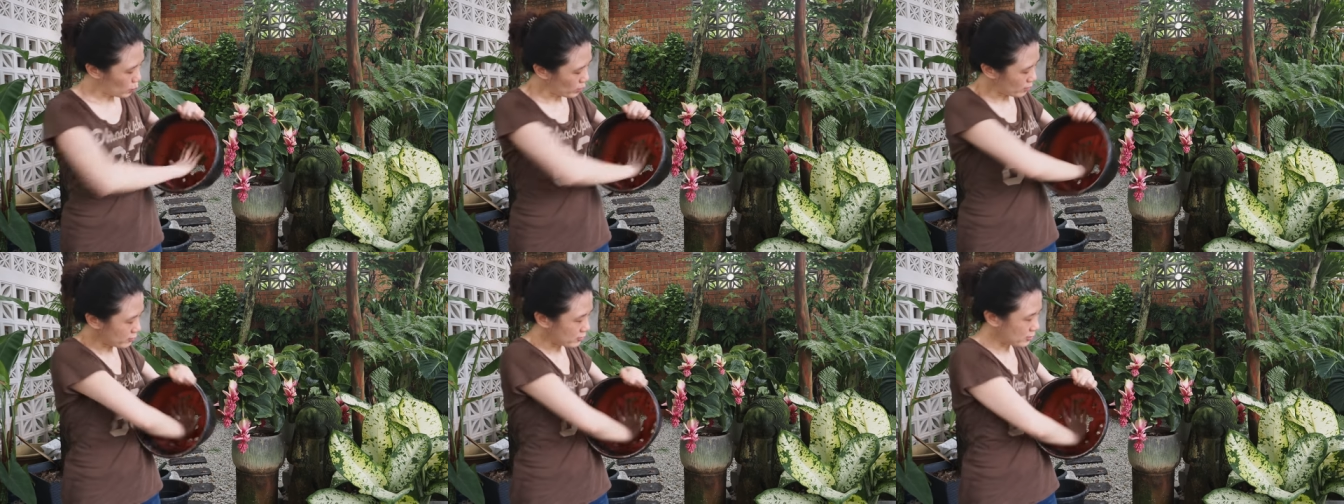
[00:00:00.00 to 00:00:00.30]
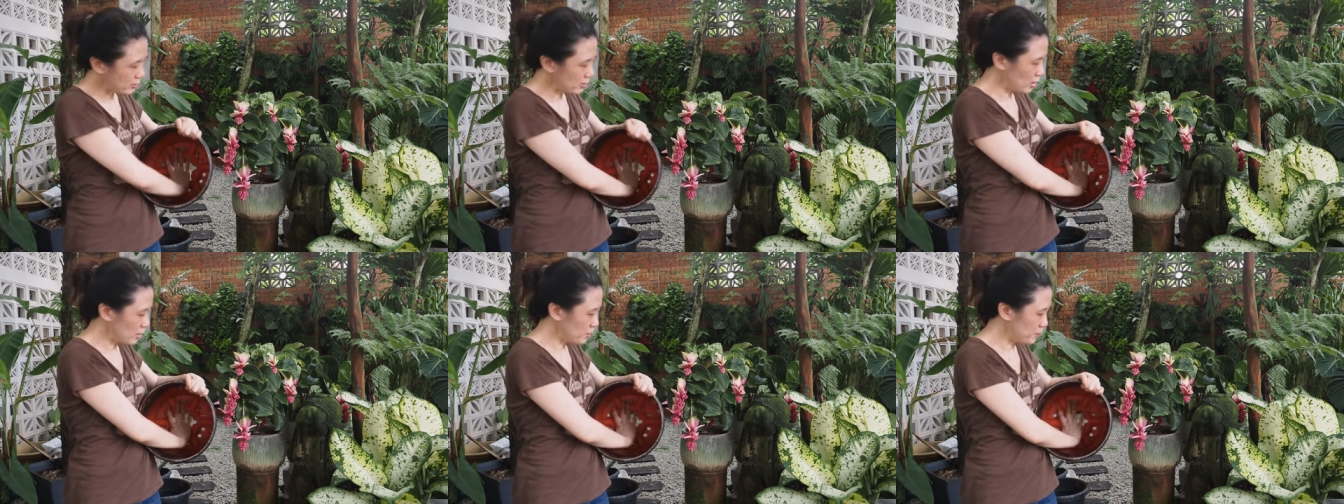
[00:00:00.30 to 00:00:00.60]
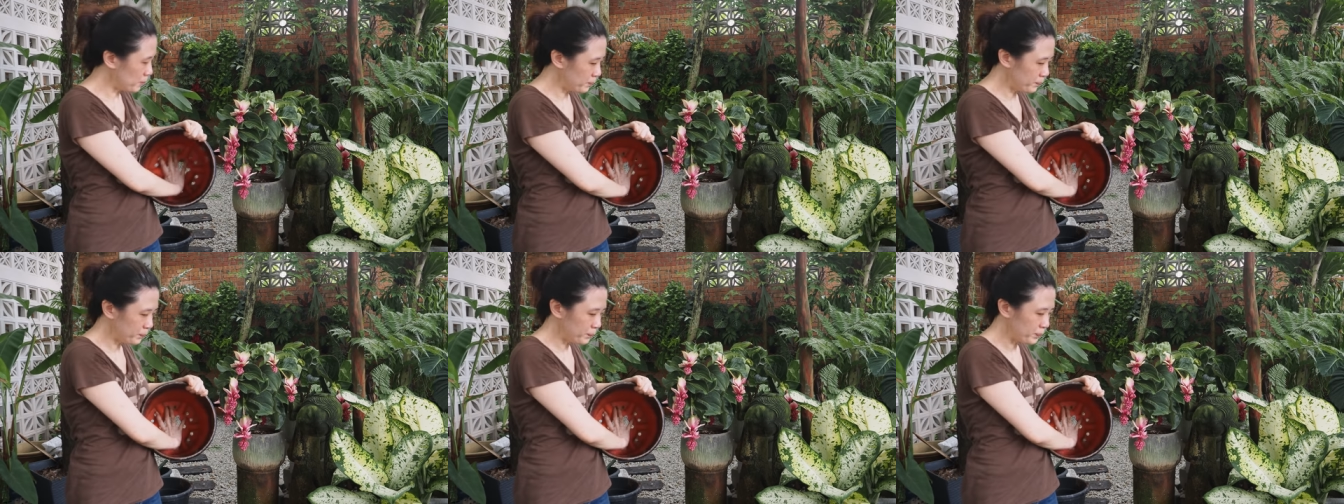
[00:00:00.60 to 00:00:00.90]
with
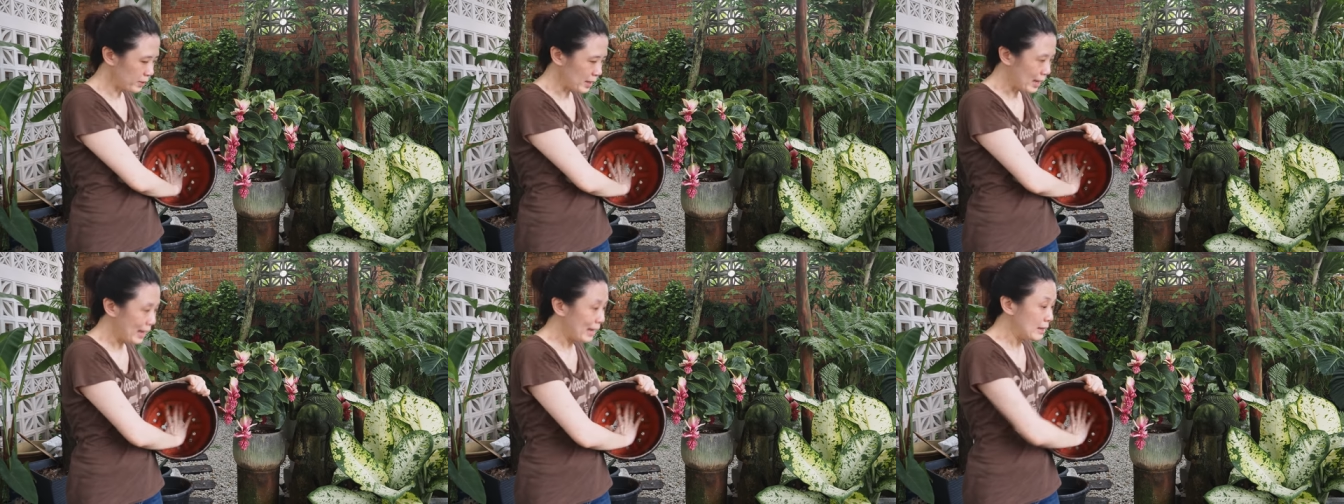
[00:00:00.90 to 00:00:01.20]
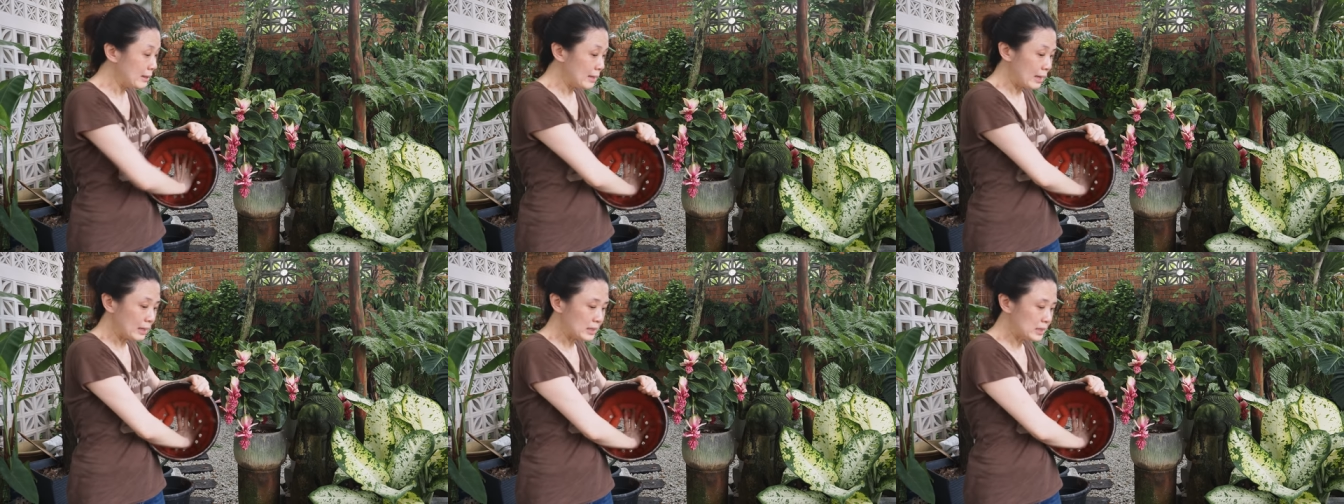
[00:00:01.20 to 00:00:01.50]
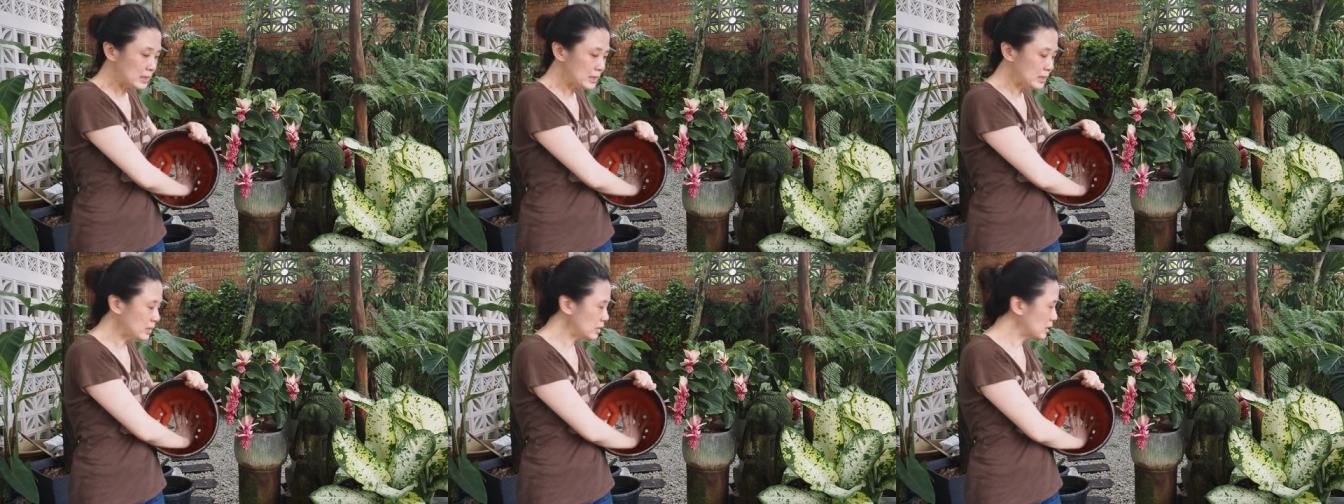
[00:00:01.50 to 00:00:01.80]
some
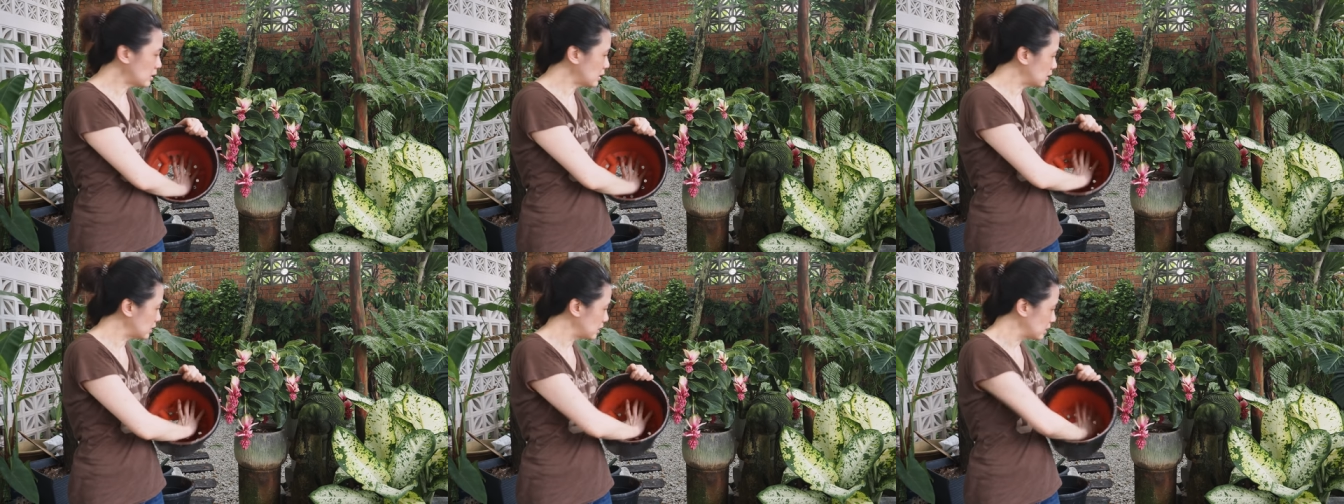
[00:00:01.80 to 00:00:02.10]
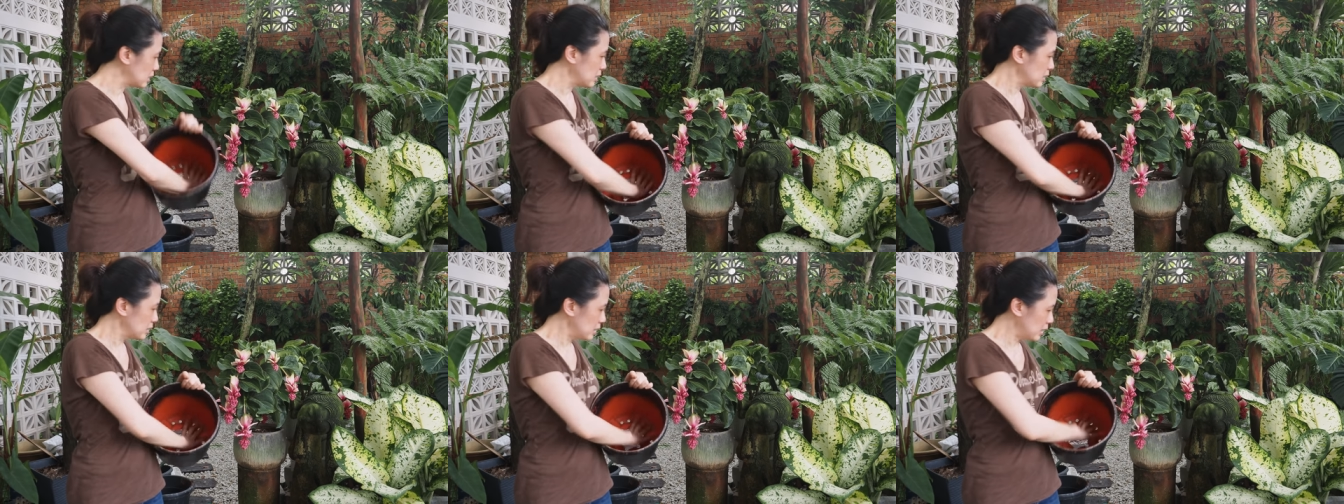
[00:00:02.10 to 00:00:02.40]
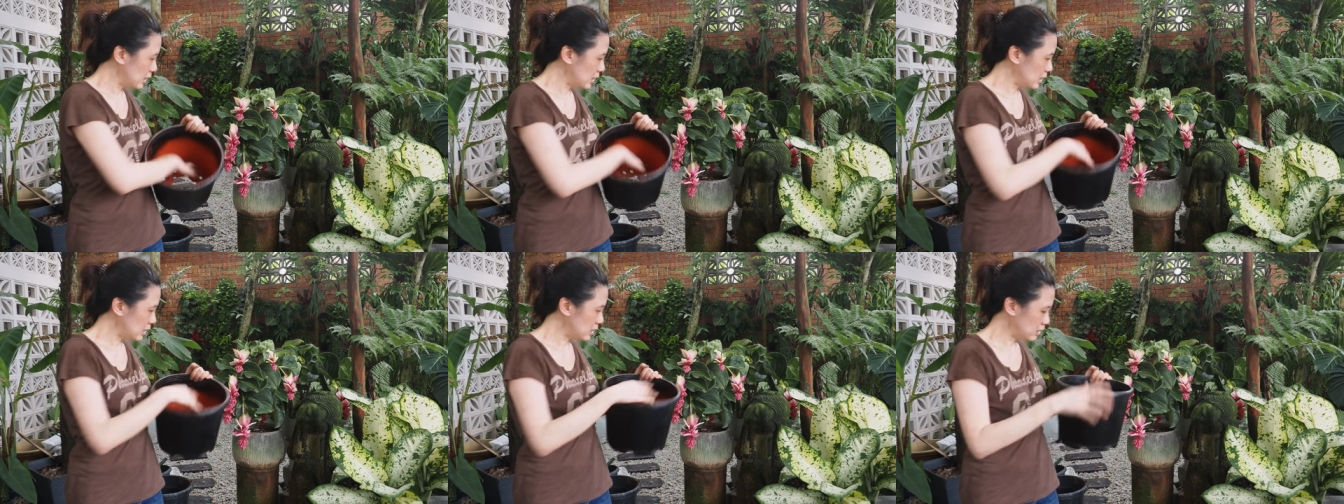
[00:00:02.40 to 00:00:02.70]
netting
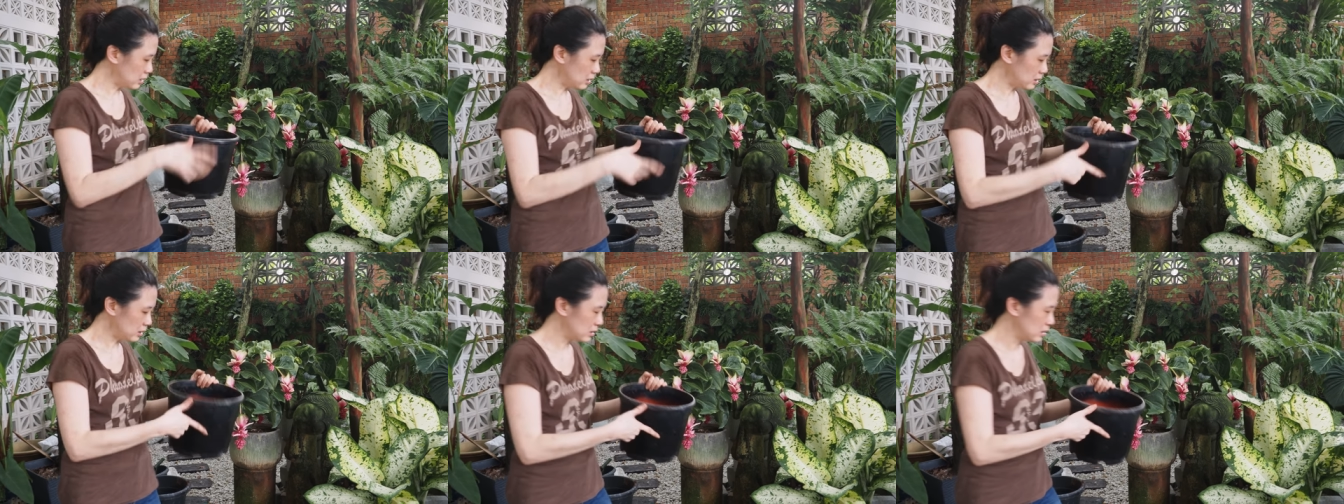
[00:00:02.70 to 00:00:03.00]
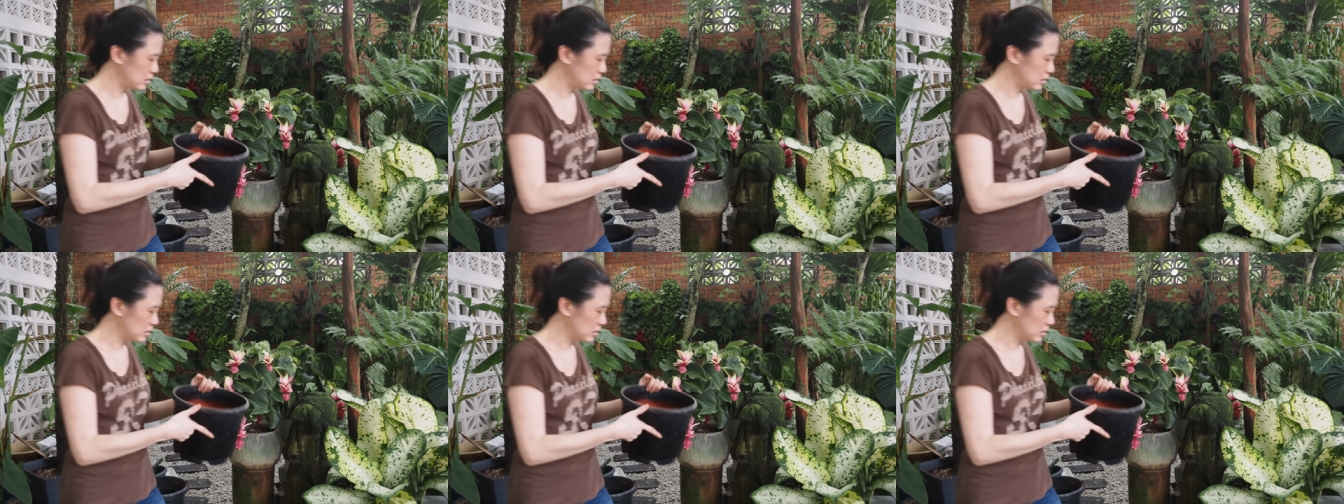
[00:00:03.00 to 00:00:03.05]
and